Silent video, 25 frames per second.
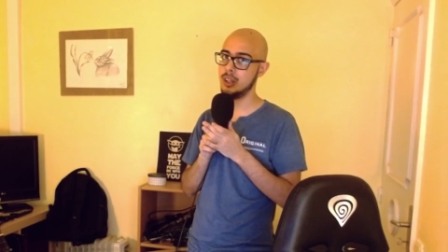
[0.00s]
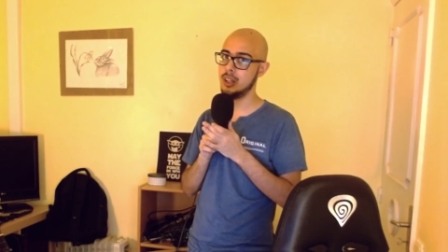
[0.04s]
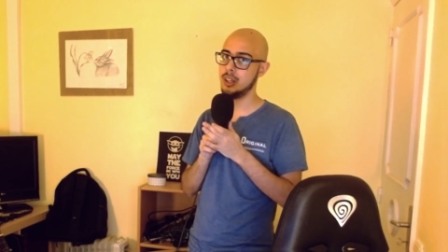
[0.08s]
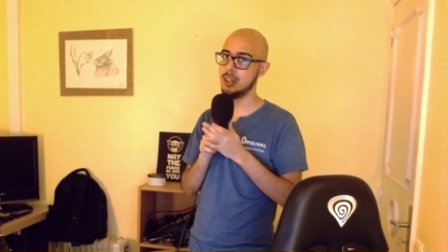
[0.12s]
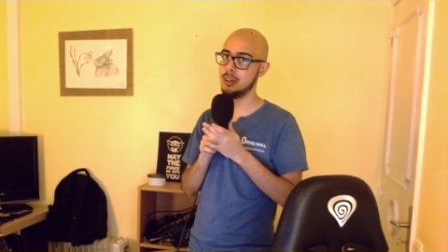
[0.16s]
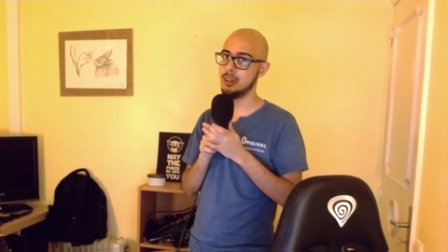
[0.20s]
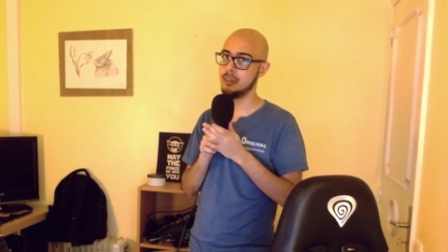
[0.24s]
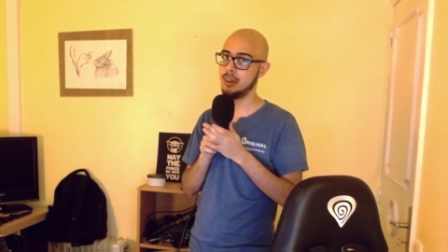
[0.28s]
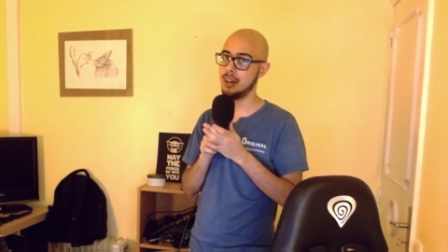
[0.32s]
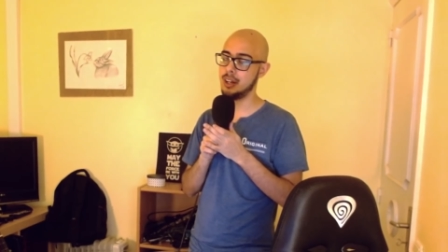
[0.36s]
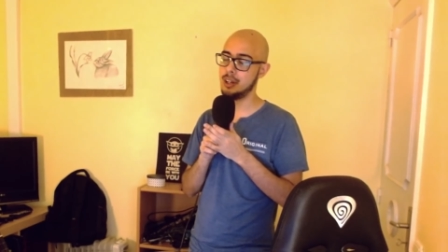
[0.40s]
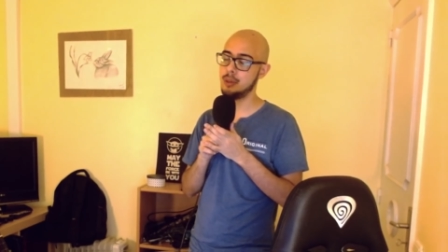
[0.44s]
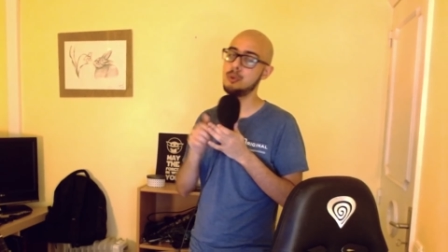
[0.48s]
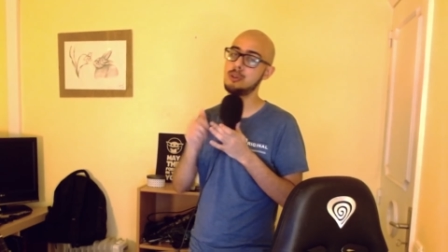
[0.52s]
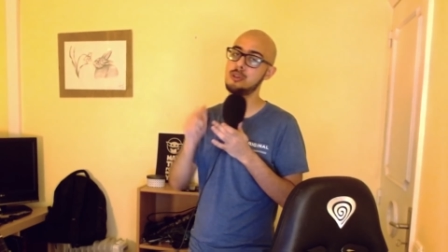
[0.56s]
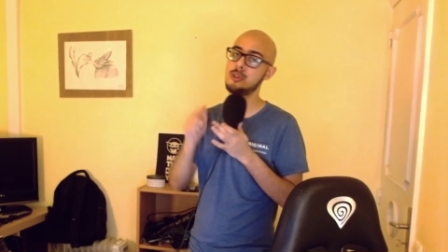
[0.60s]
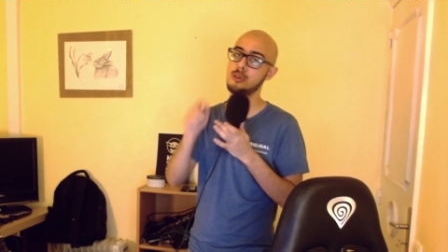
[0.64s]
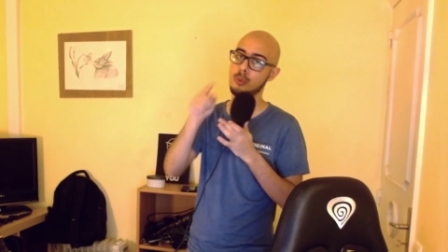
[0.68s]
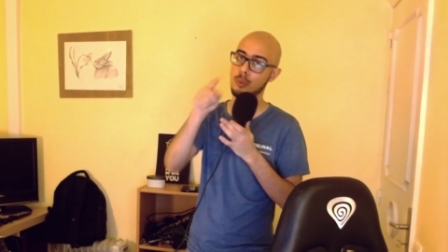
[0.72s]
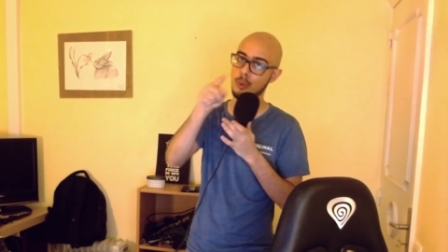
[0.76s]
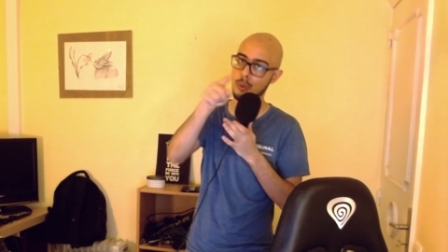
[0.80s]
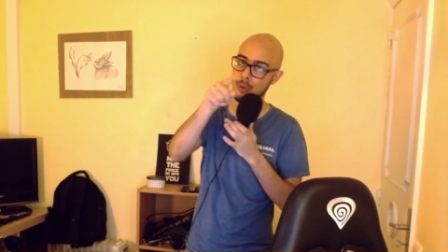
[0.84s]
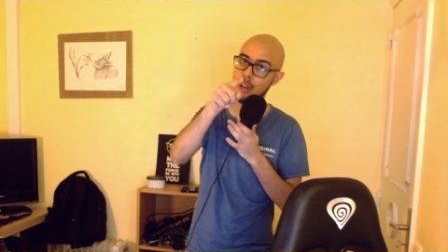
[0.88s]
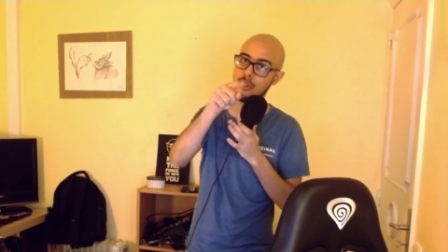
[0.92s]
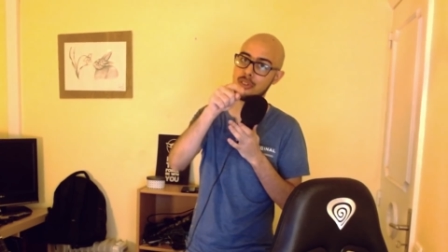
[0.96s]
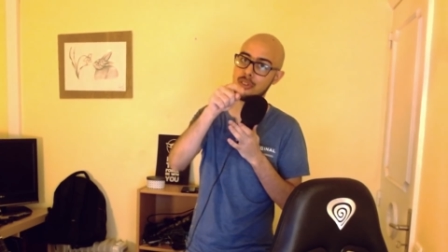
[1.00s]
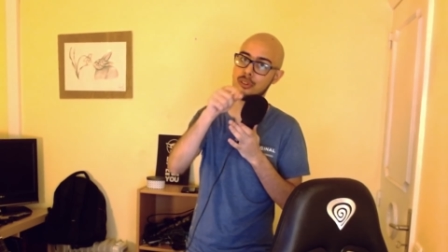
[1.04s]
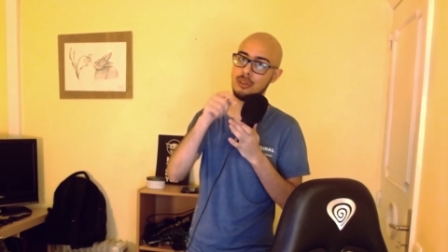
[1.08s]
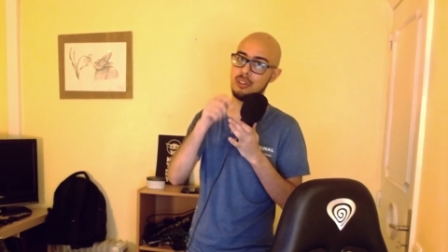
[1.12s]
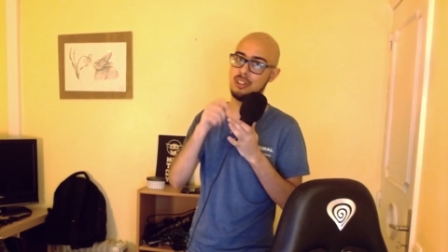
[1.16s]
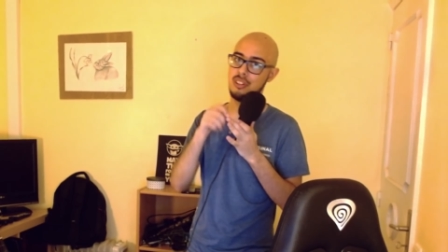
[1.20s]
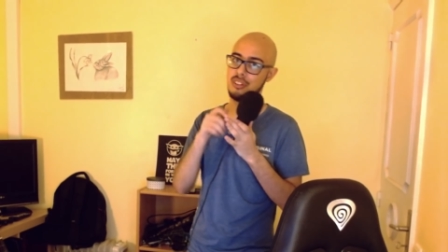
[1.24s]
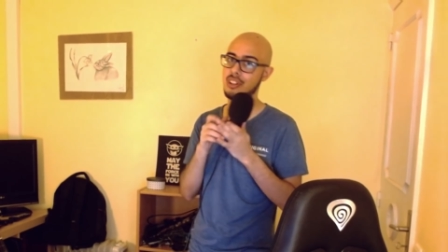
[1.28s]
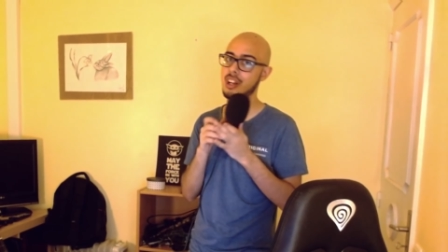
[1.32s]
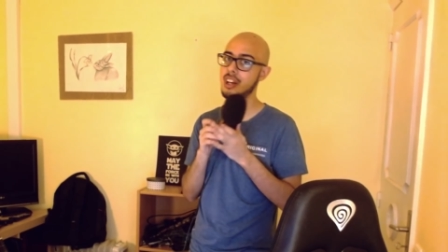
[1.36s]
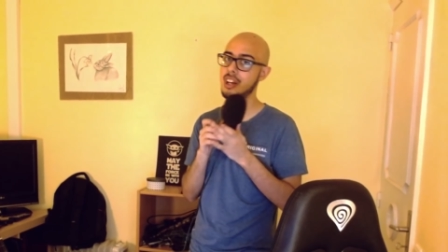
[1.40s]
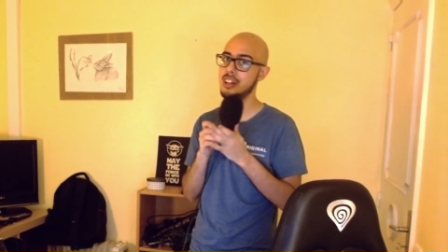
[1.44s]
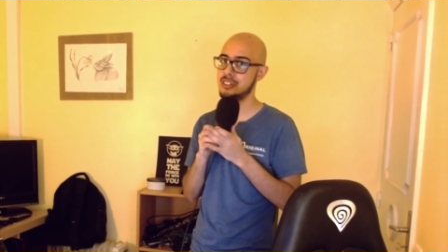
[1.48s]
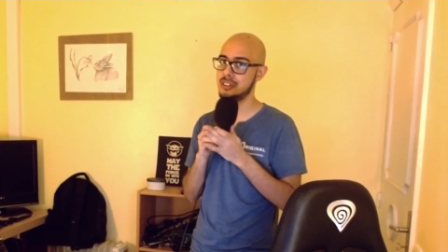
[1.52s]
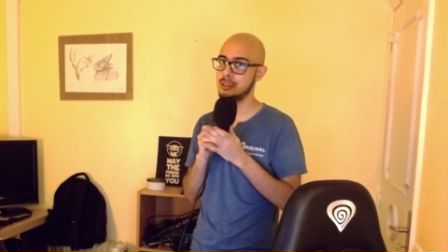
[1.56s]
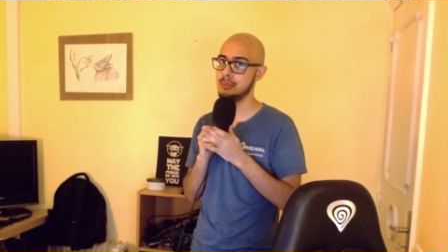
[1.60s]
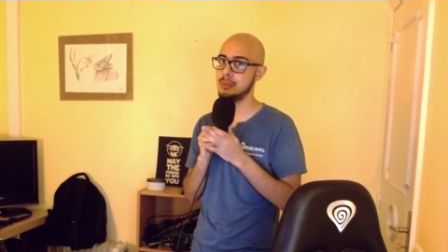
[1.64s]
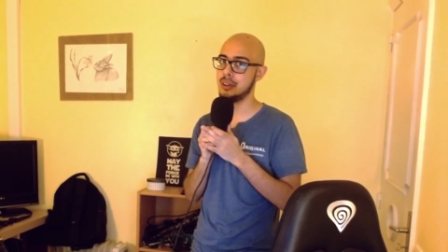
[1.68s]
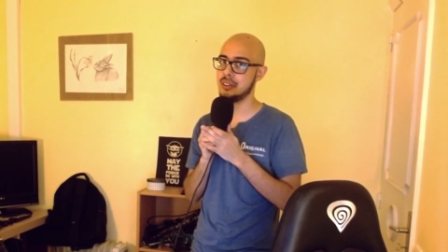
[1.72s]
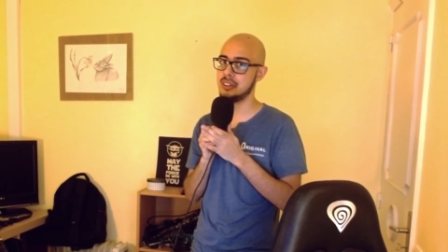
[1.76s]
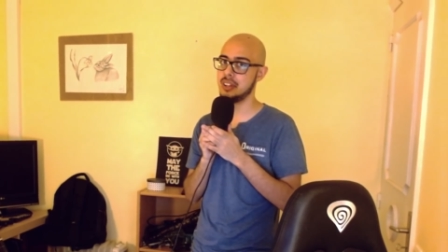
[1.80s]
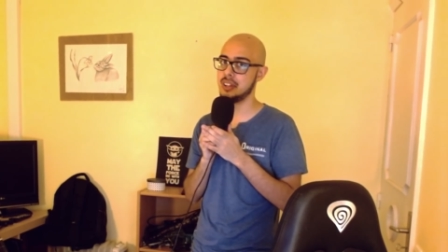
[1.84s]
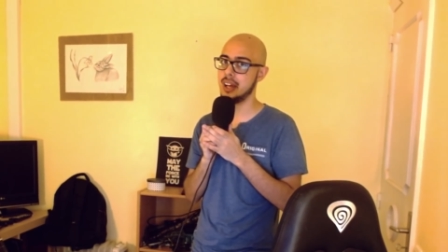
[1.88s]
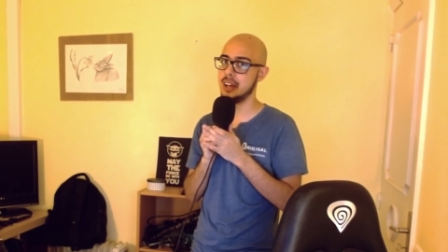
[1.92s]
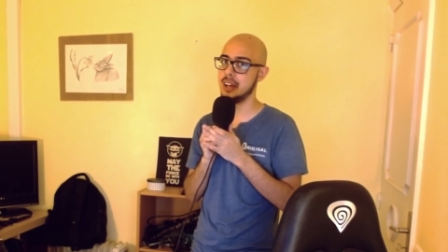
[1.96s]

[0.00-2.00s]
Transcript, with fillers: right? Which we will also discuss about that,